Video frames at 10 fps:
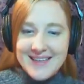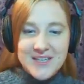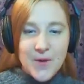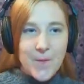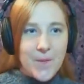let's
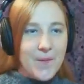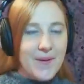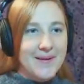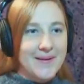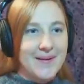go.
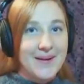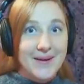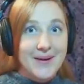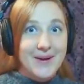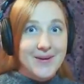
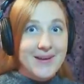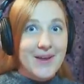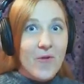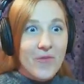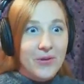I'm gonna get
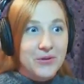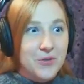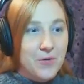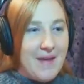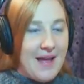all of our little
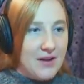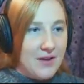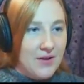children back.